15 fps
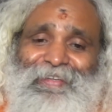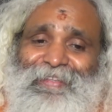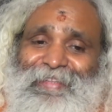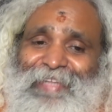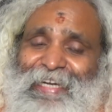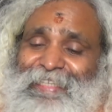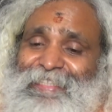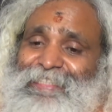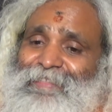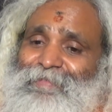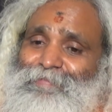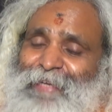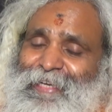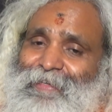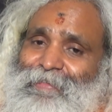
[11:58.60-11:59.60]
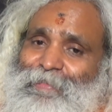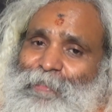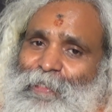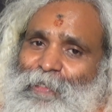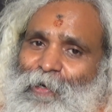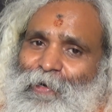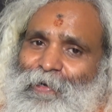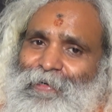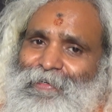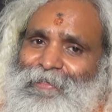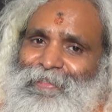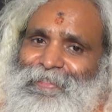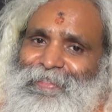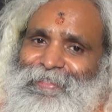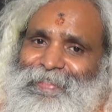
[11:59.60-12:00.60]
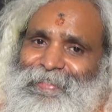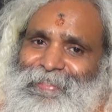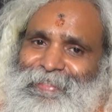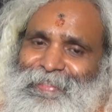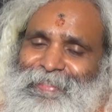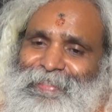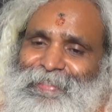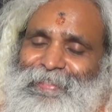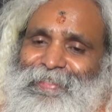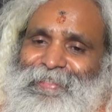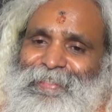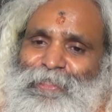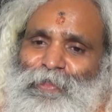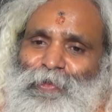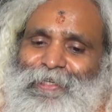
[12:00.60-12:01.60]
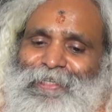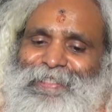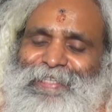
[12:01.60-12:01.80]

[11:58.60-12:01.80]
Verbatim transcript: That is being taught in Yoga